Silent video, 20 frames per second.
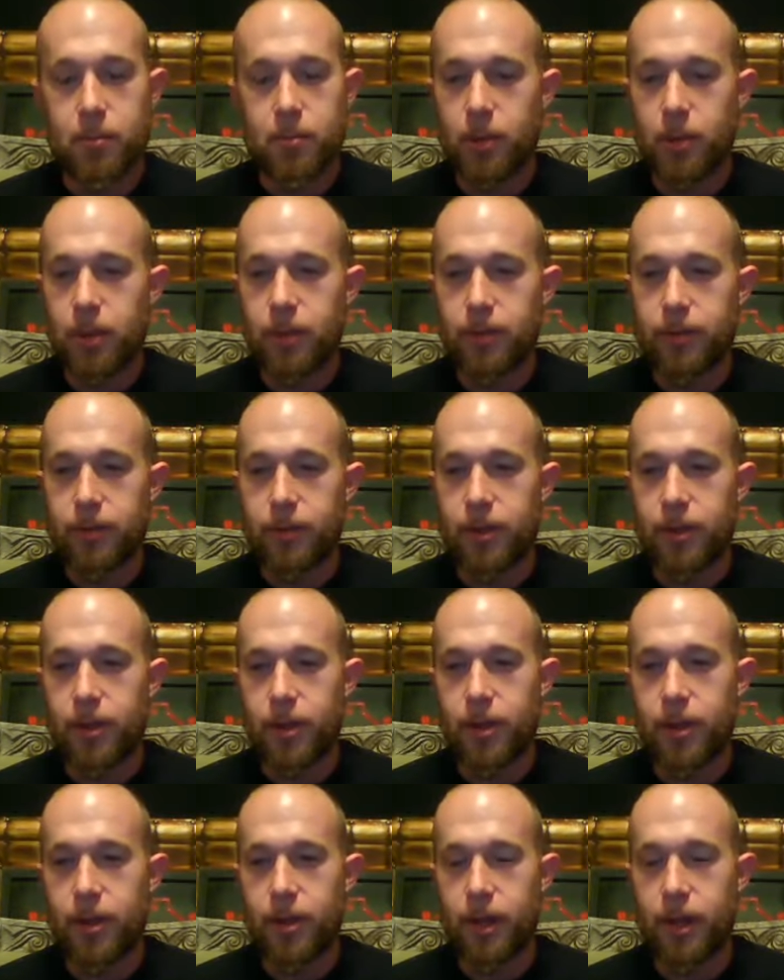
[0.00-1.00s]
But
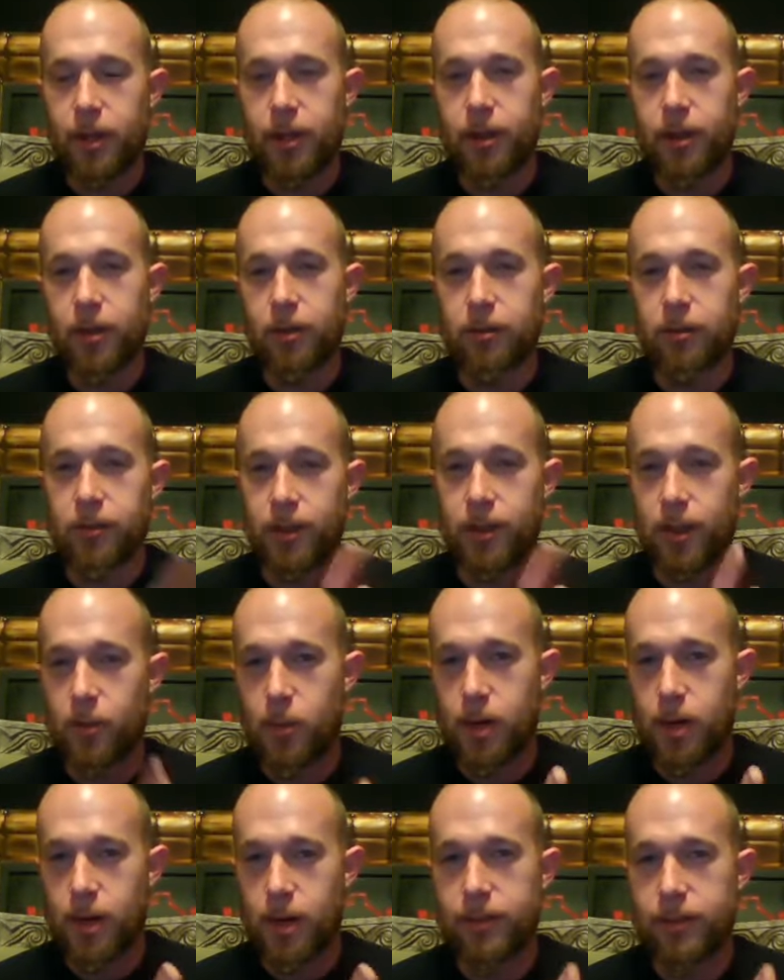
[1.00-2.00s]
I didn't understand
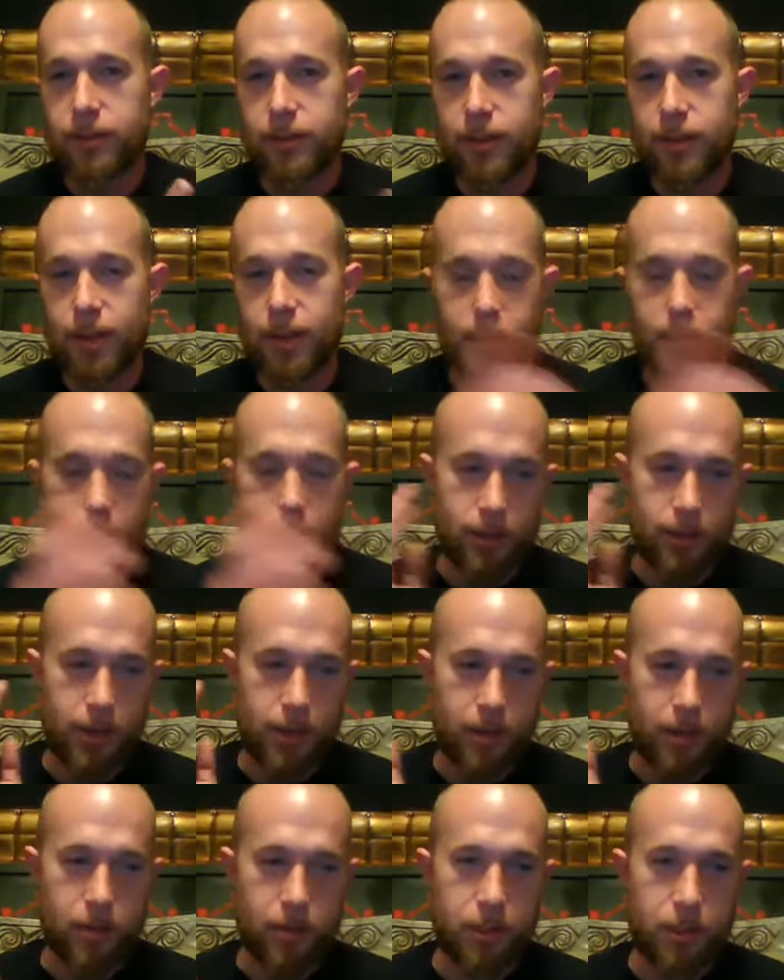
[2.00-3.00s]
why at the time, but
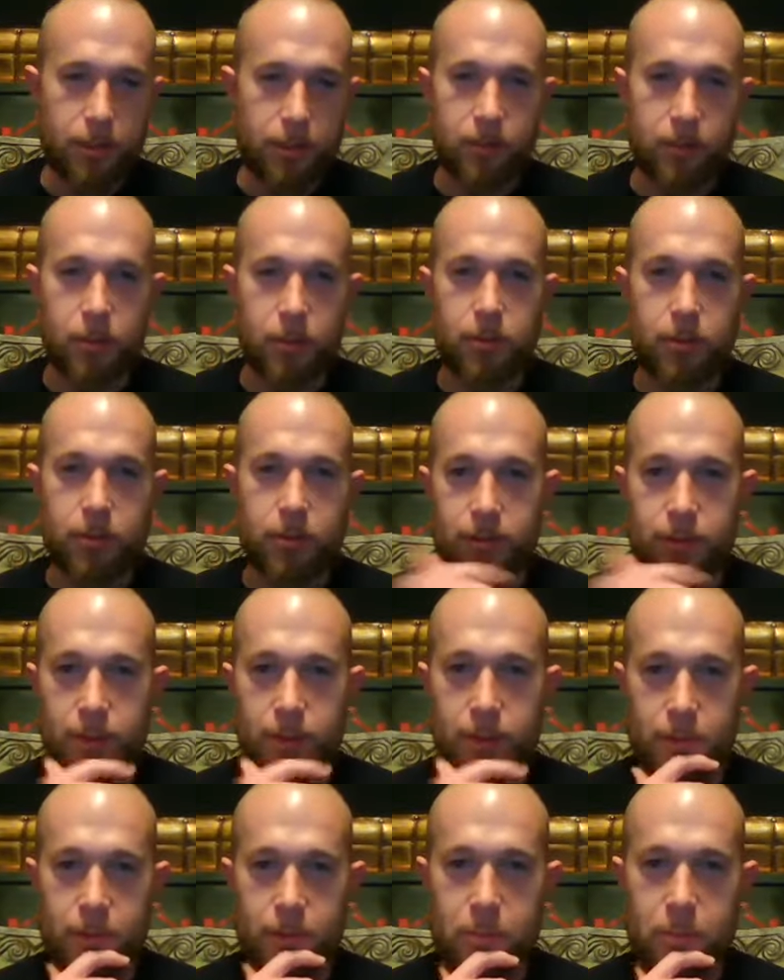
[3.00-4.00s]
now it makes total
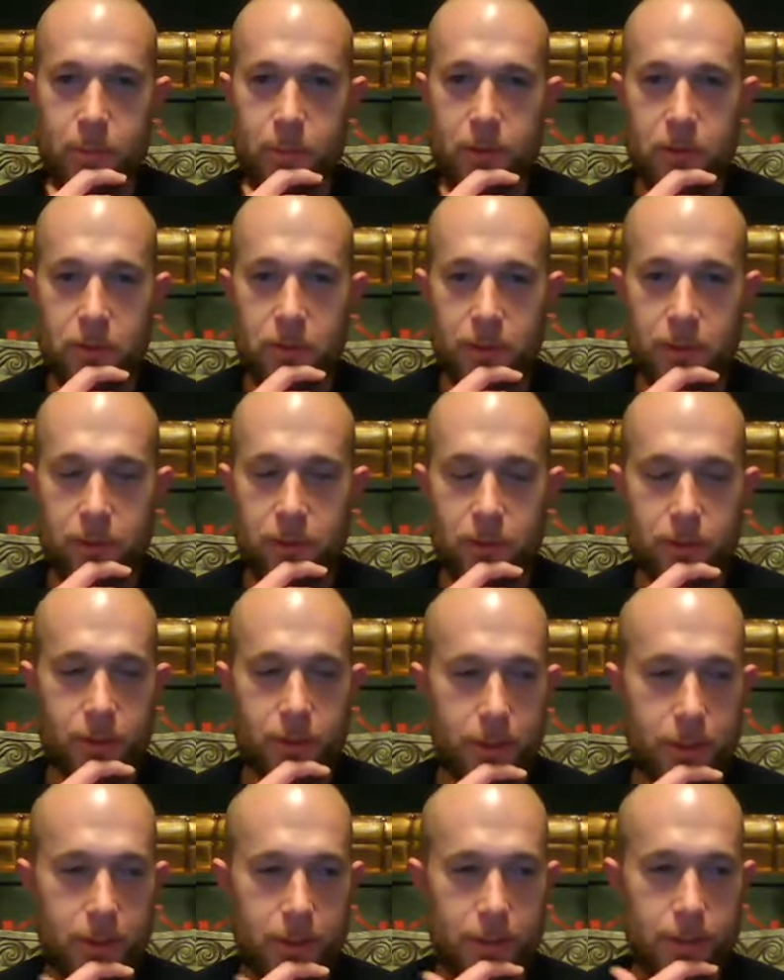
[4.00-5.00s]
sense, especially after
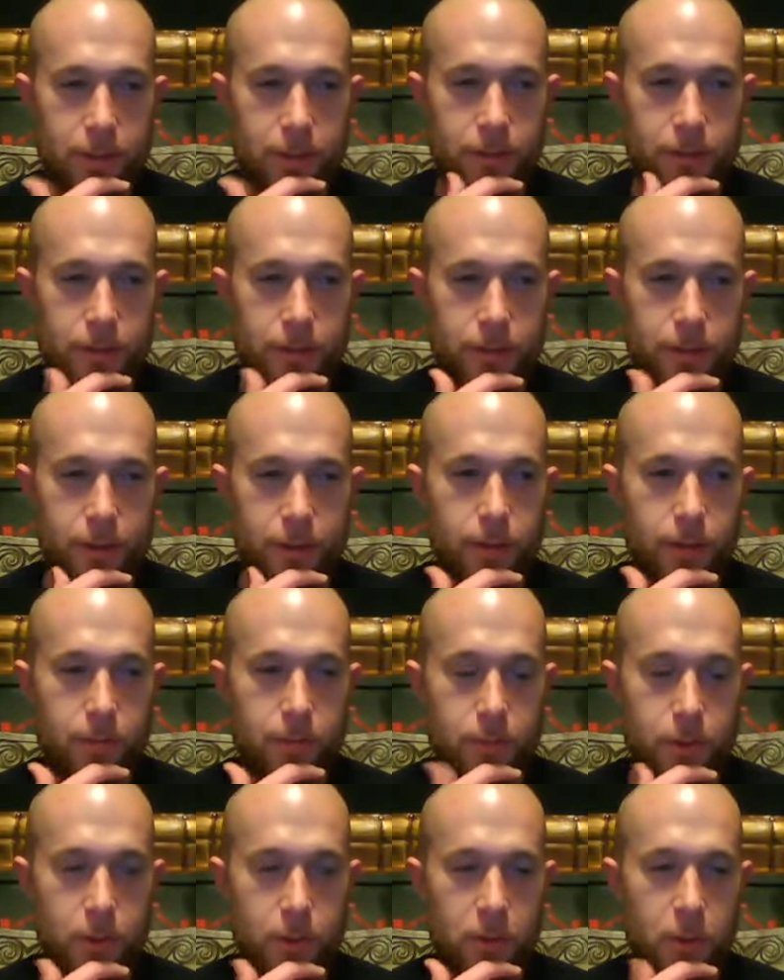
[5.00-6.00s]
studying this
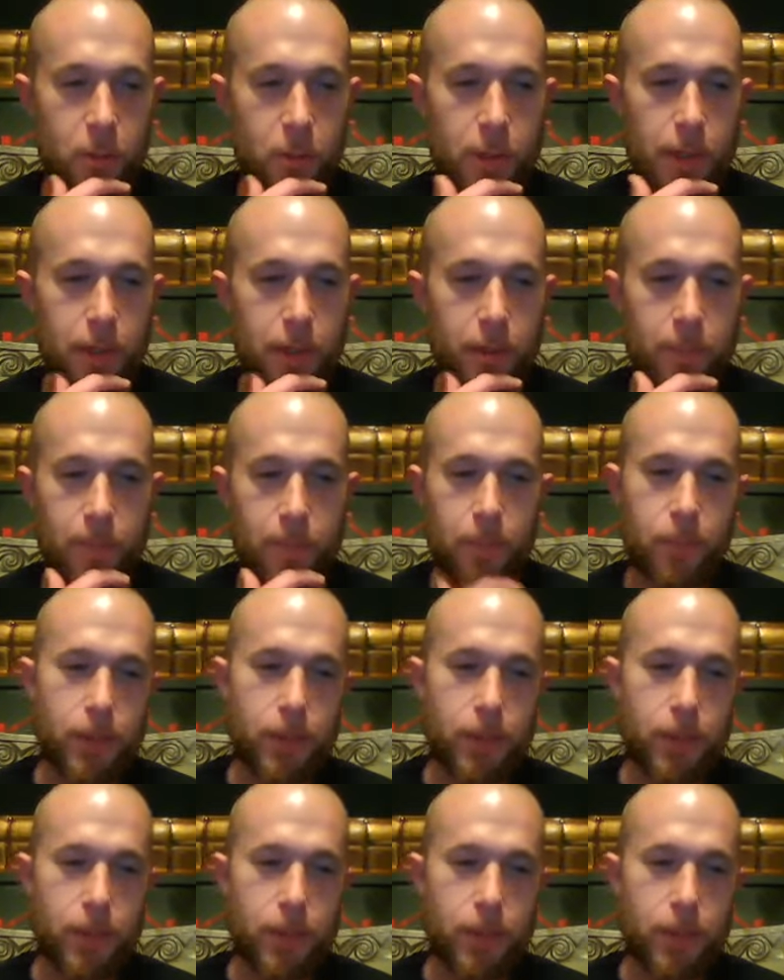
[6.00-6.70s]
for a little while.